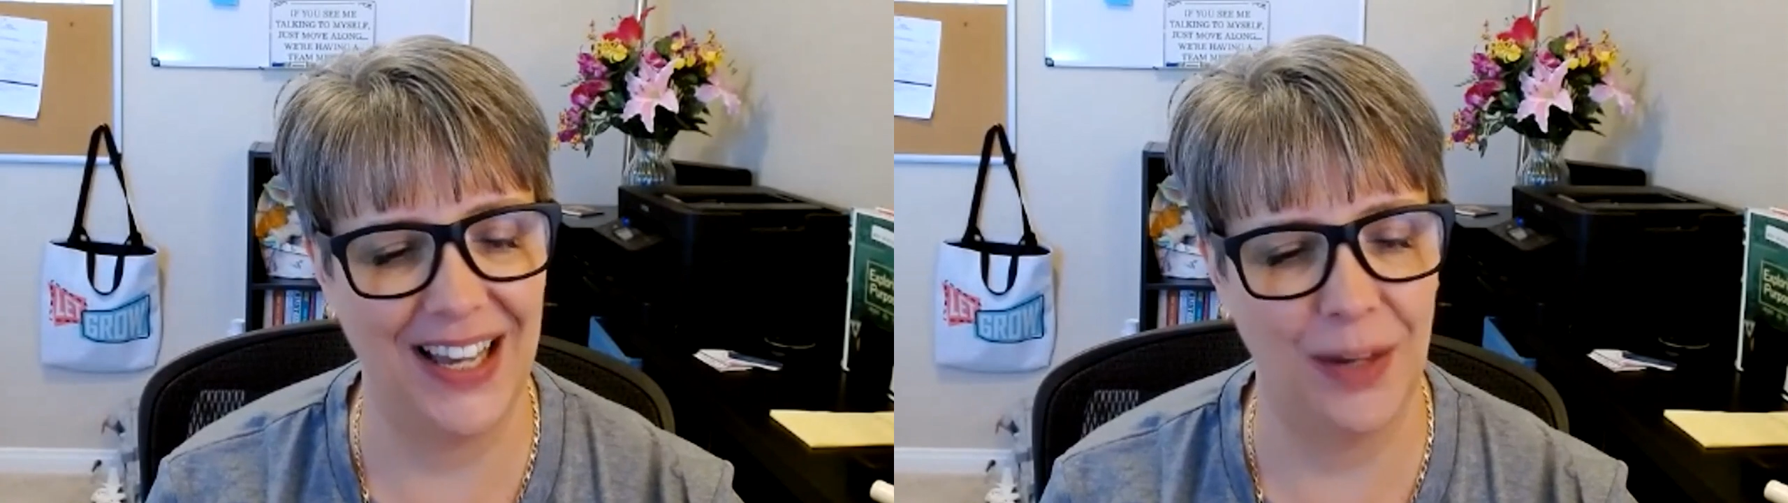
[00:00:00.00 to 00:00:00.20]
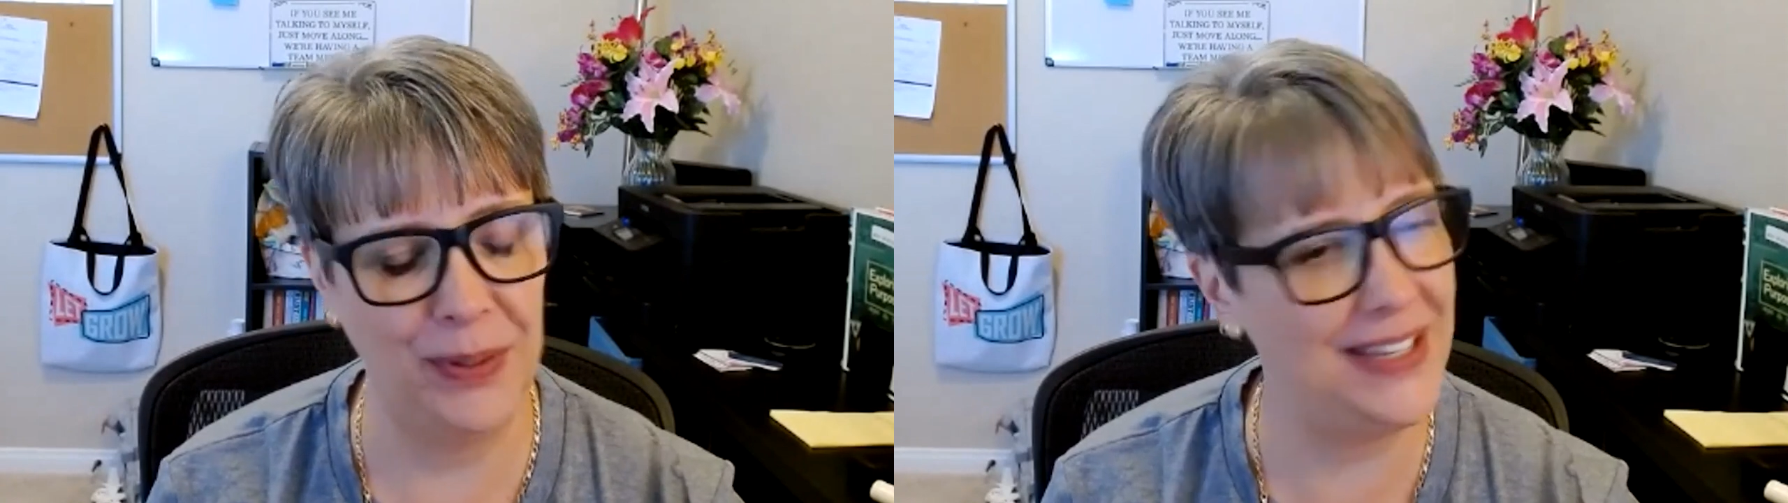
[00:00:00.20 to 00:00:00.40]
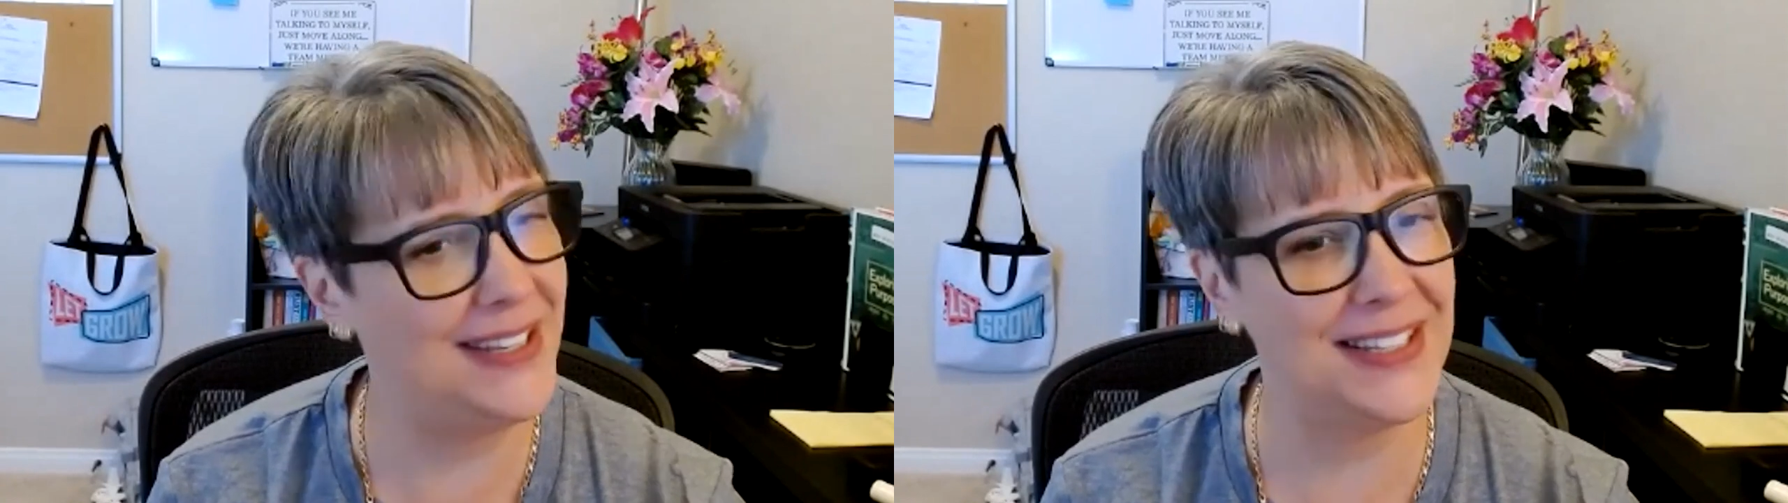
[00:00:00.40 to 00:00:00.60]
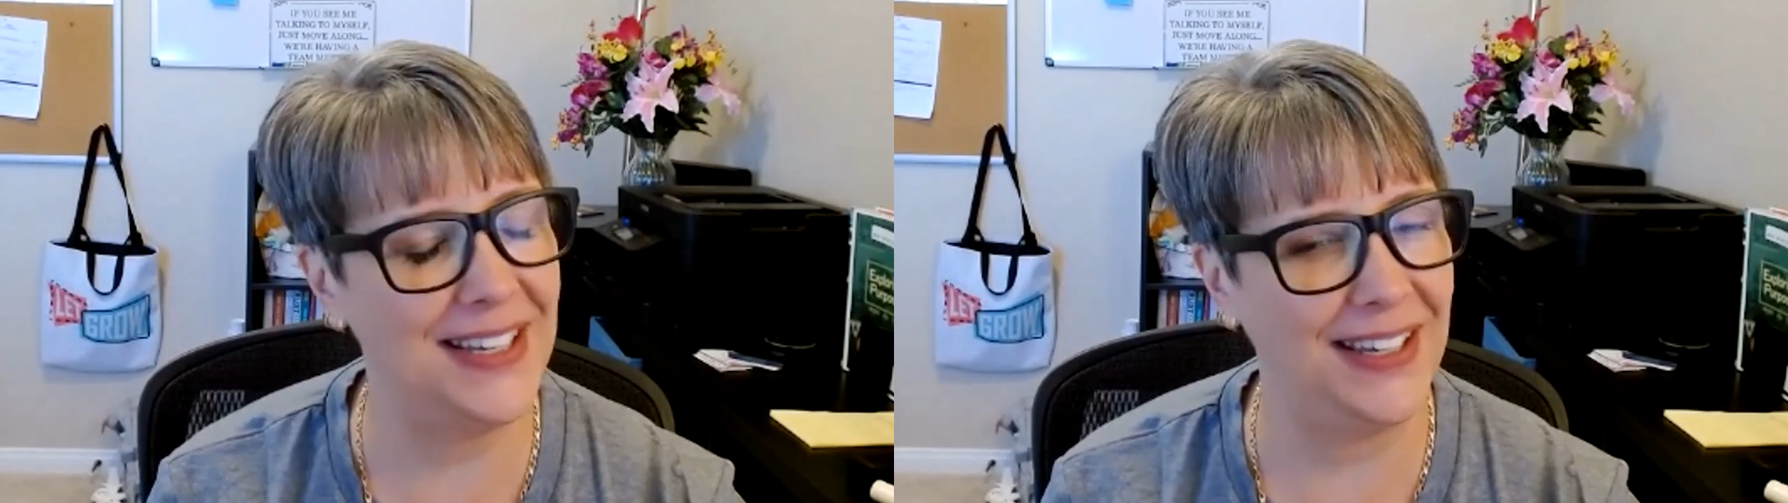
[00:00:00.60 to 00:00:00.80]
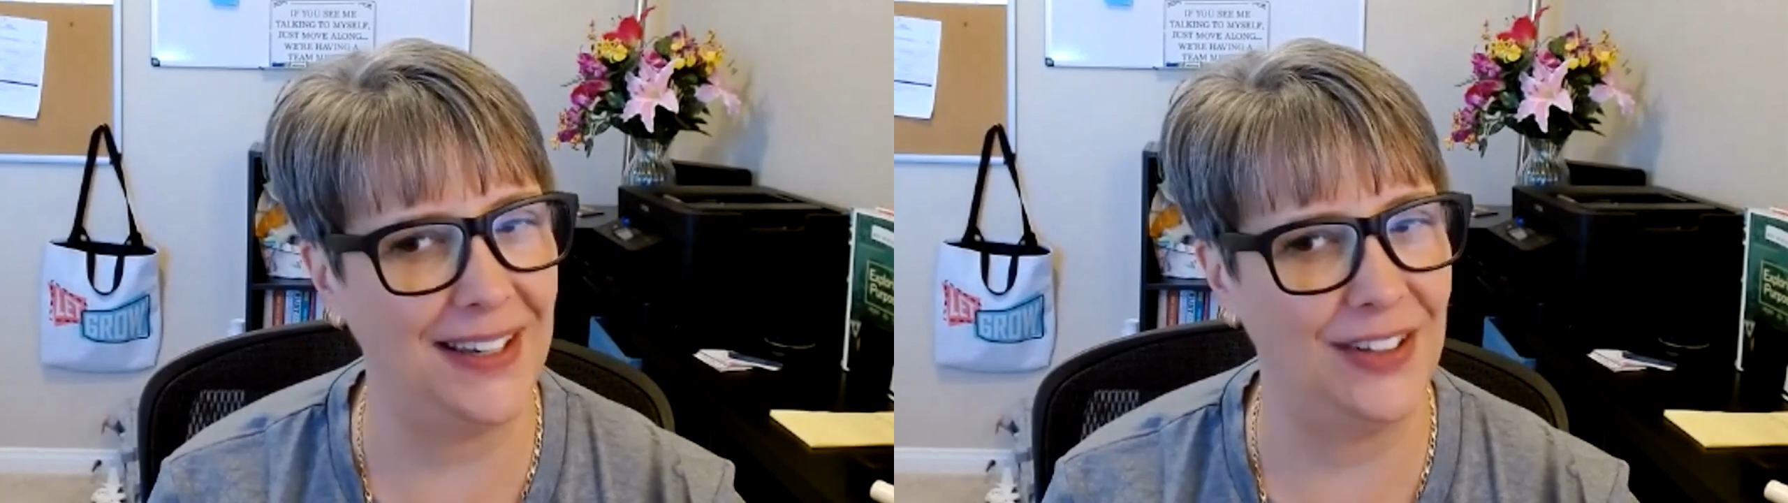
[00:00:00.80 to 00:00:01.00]

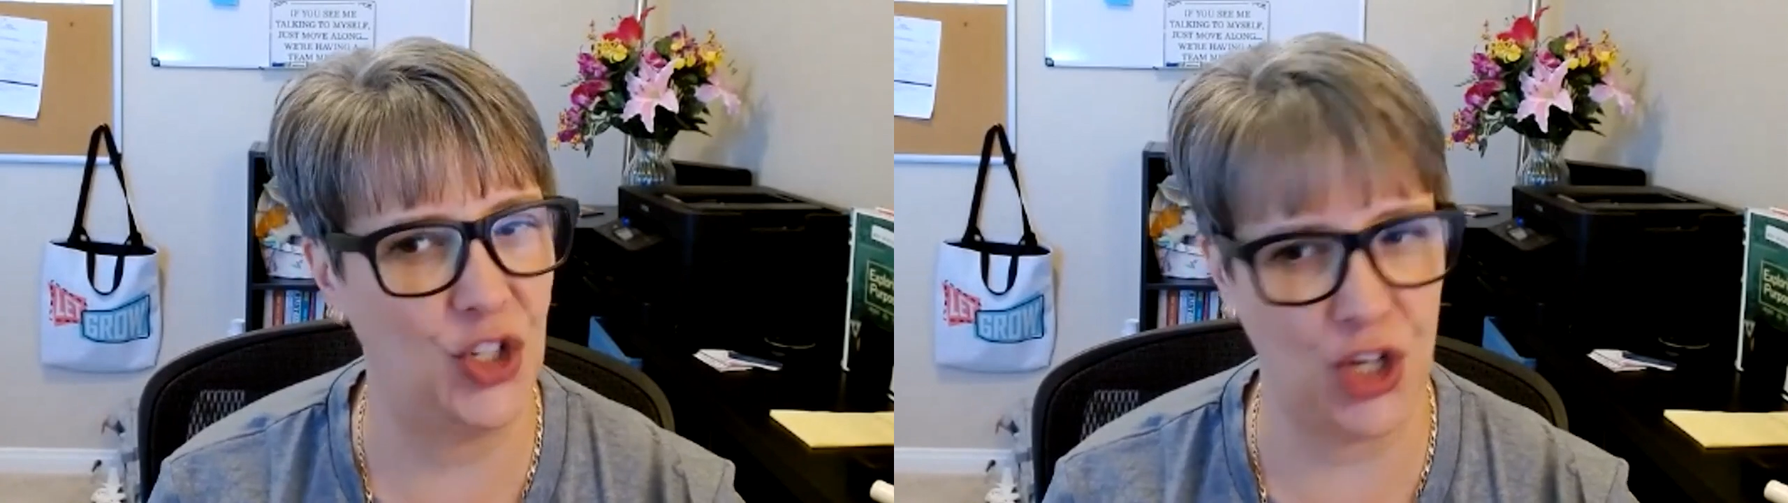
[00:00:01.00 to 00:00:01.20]
appeasing